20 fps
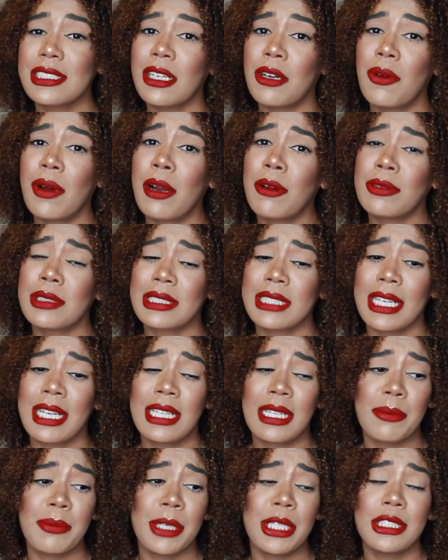So I was like,
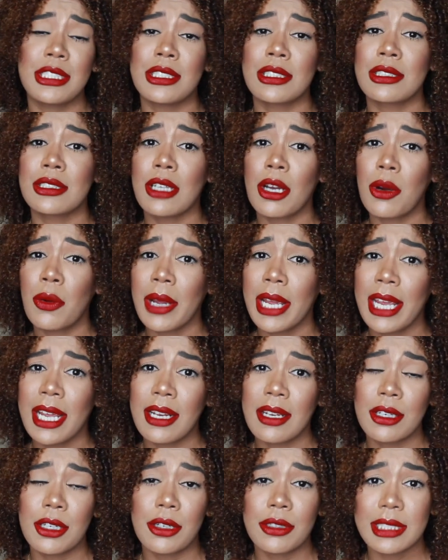let me just go
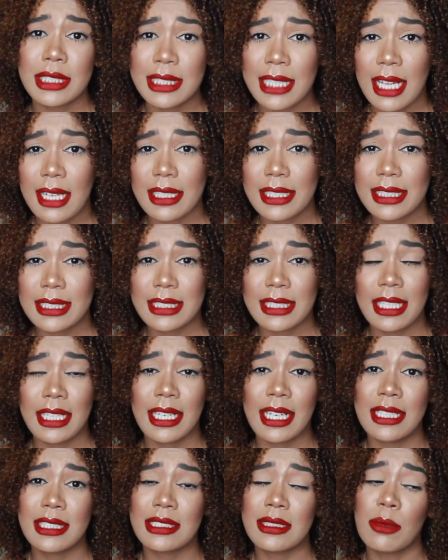ahead and go to Sally's and
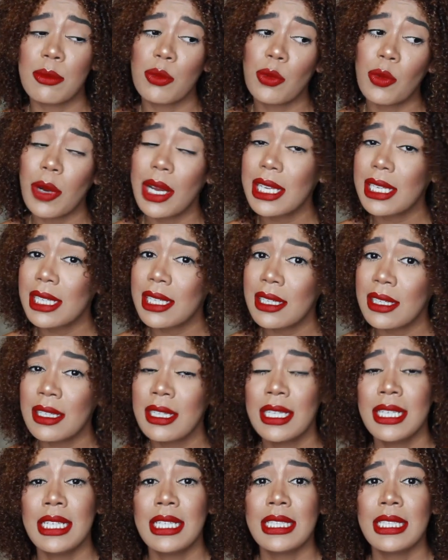get some Wella